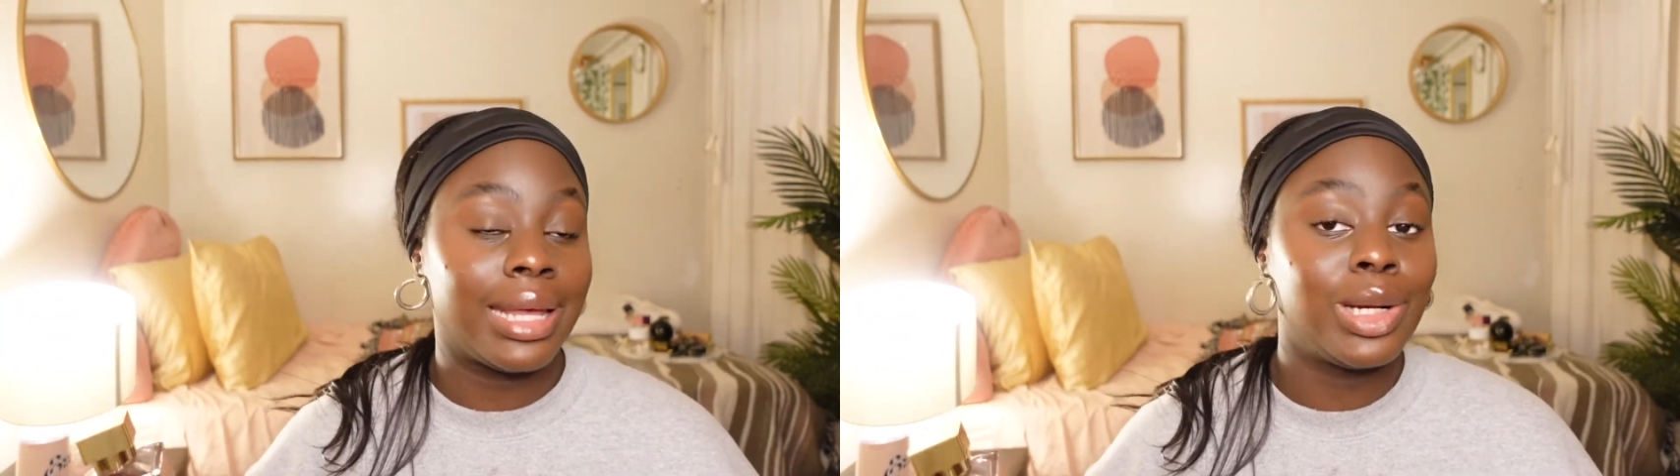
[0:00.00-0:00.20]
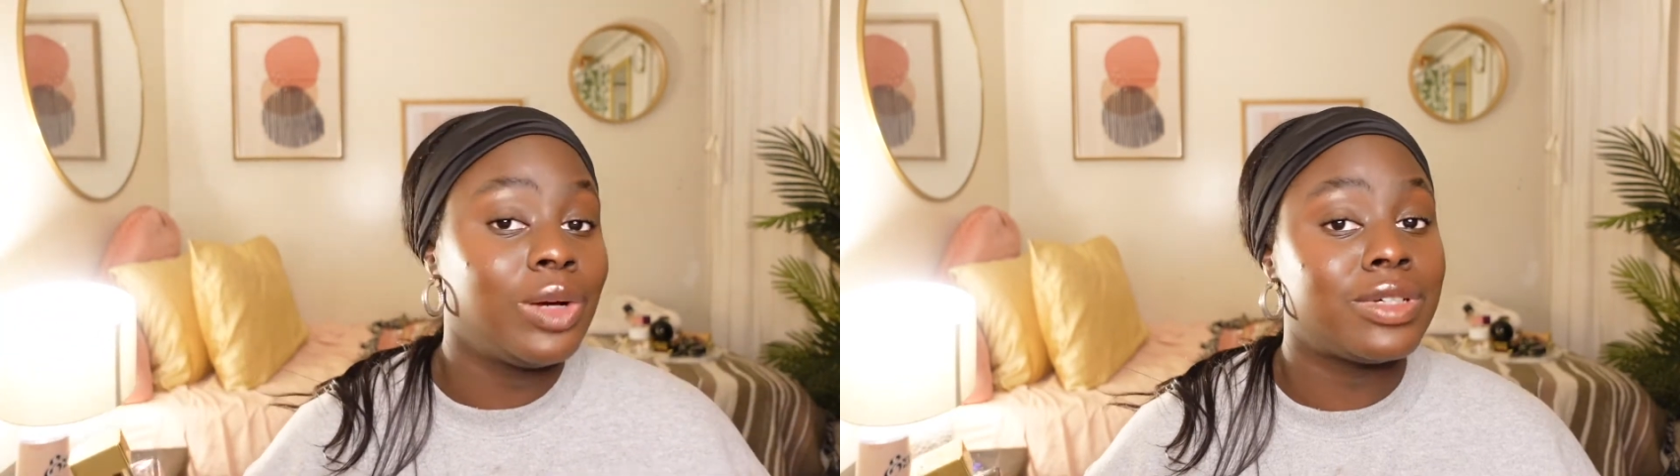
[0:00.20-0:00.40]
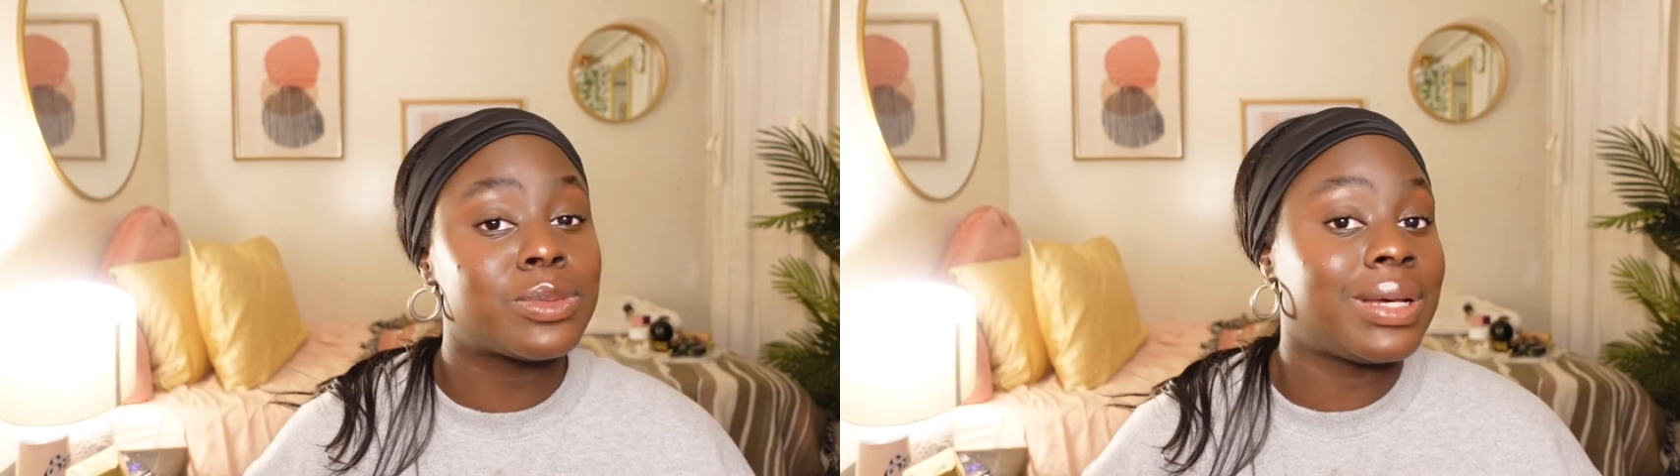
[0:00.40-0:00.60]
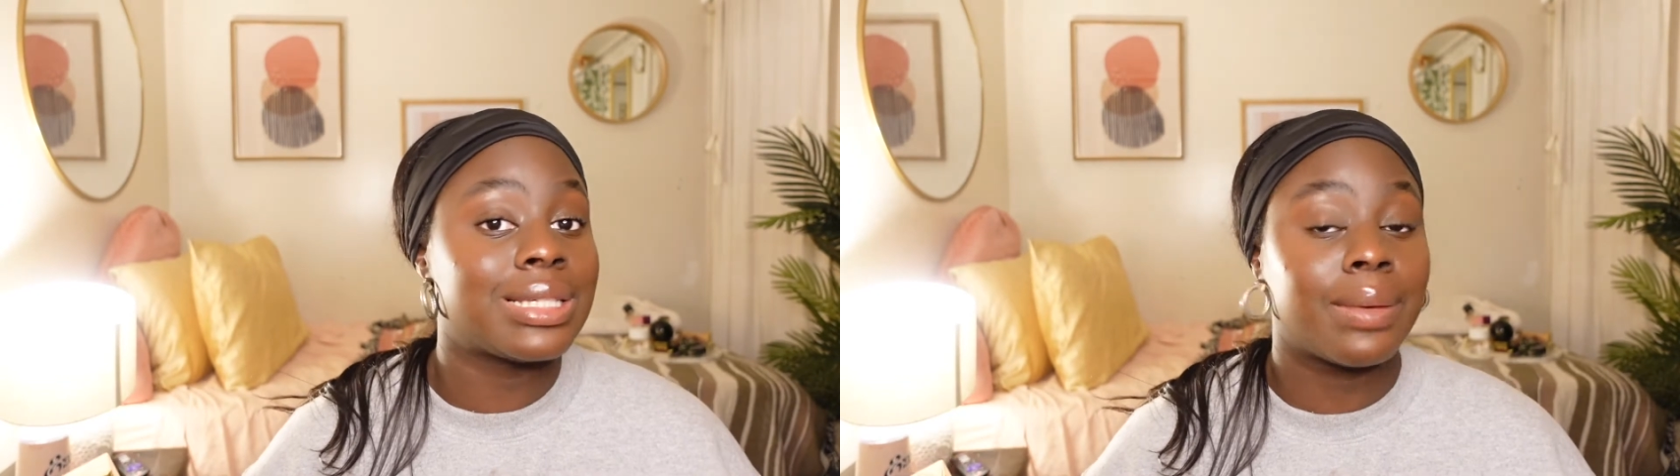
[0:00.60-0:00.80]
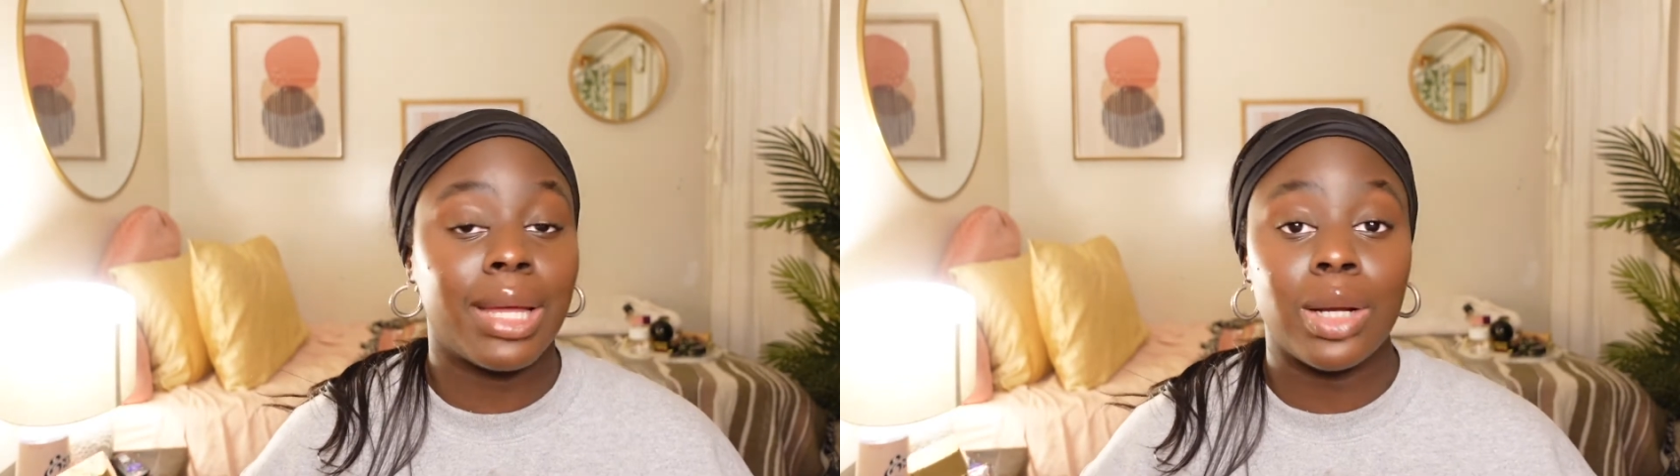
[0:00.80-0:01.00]
I don't know if it's
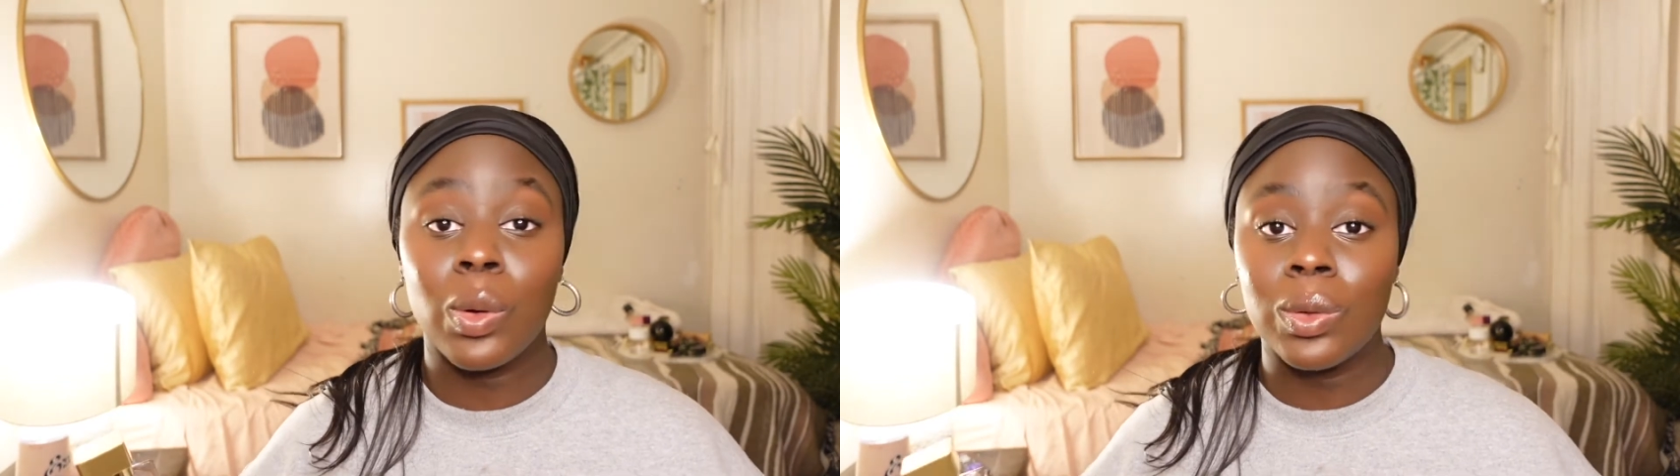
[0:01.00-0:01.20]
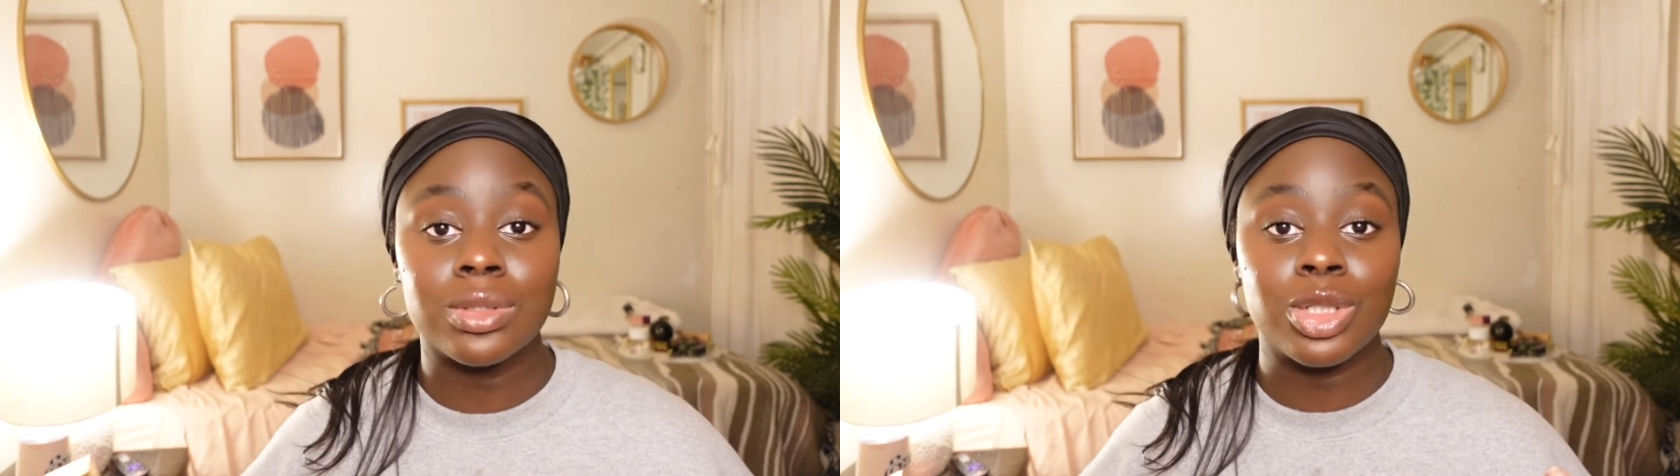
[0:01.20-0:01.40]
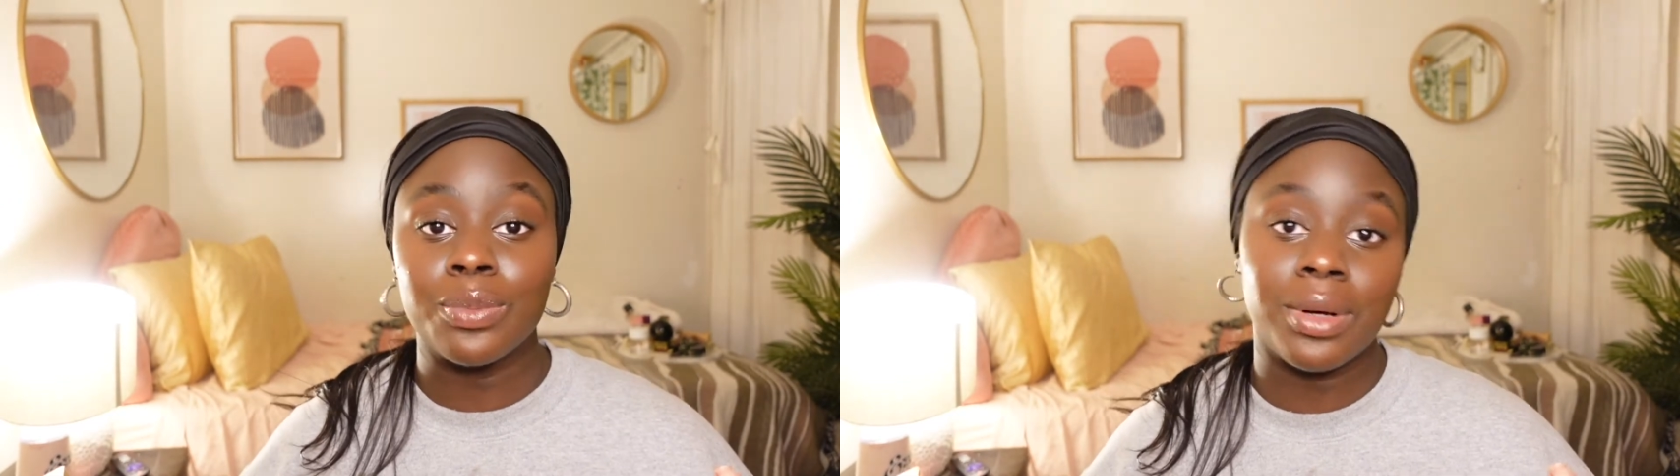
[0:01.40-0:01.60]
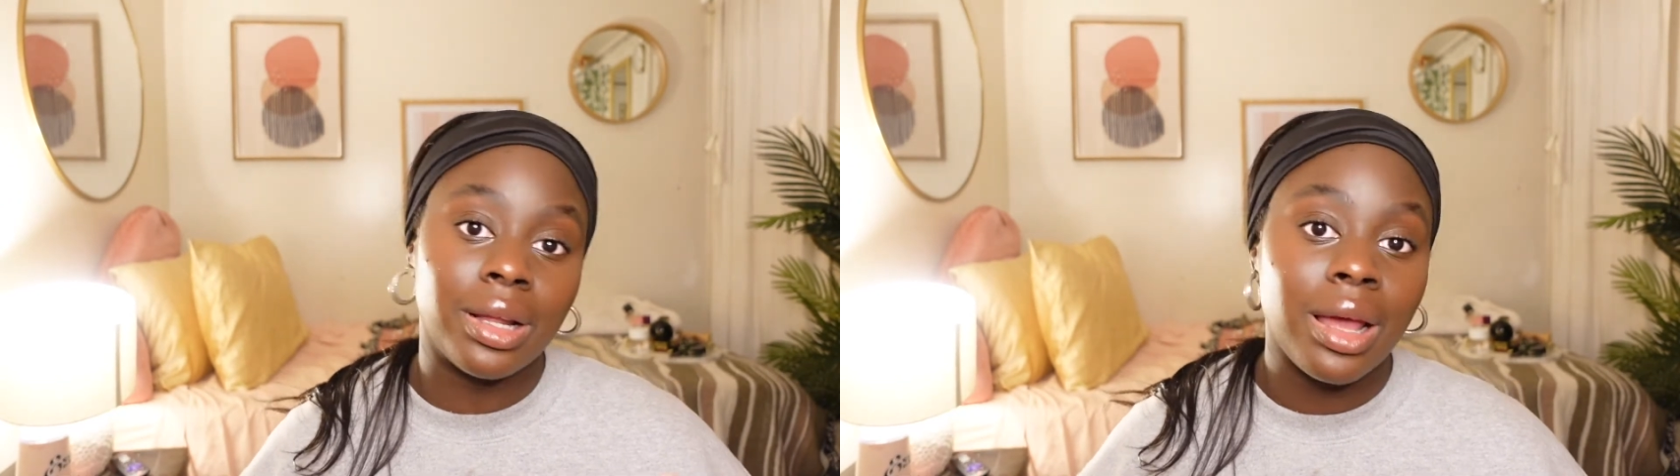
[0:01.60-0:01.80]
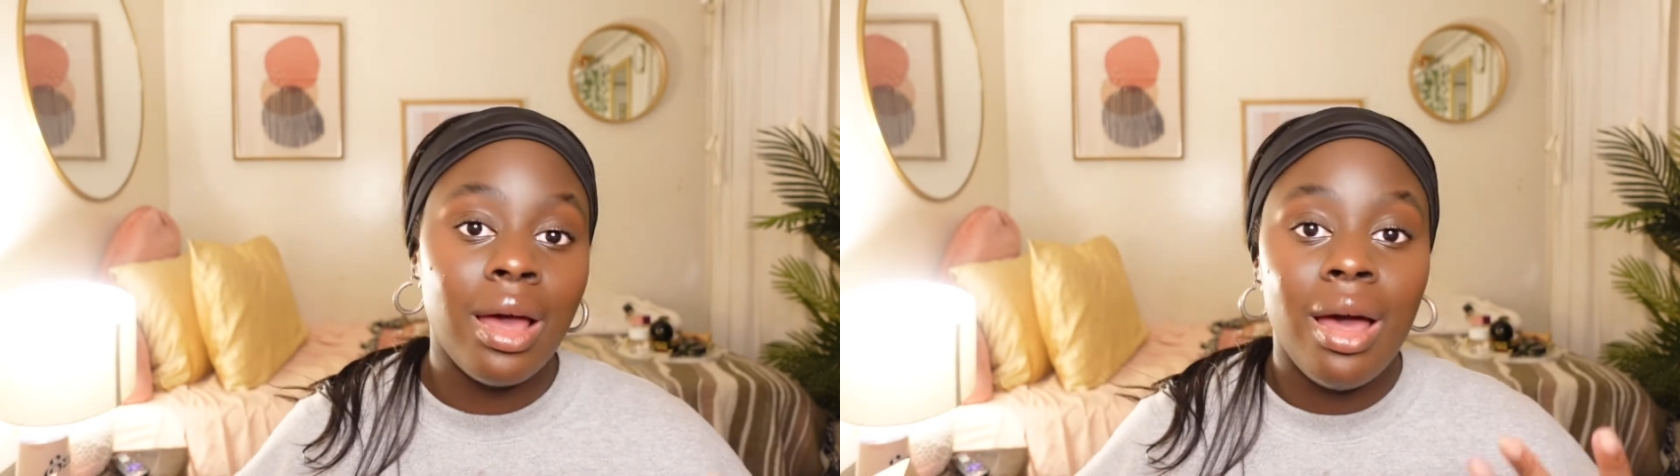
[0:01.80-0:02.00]
because I'm getting older, but